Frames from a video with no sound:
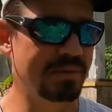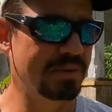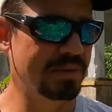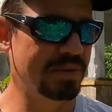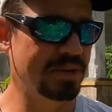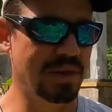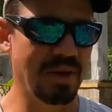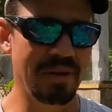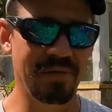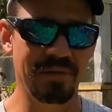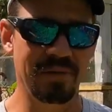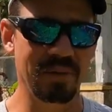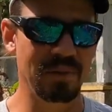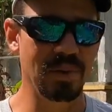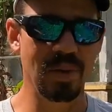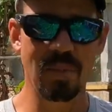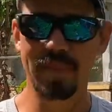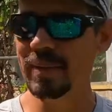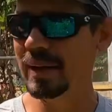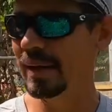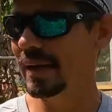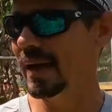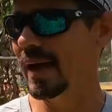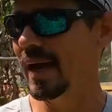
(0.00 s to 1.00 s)
stuff for them to
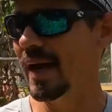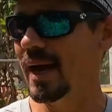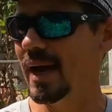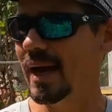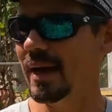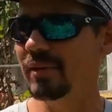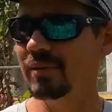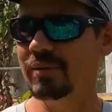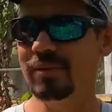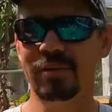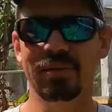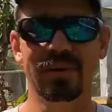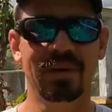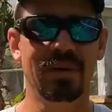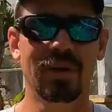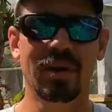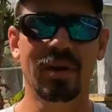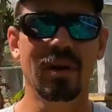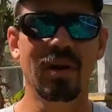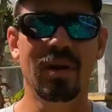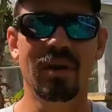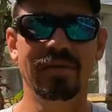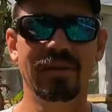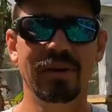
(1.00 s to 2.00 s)
pick at. They're going
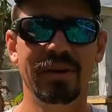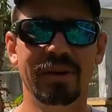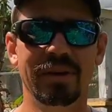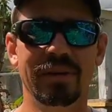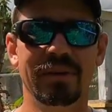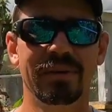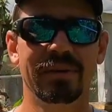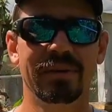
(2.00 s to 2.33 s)
to love it.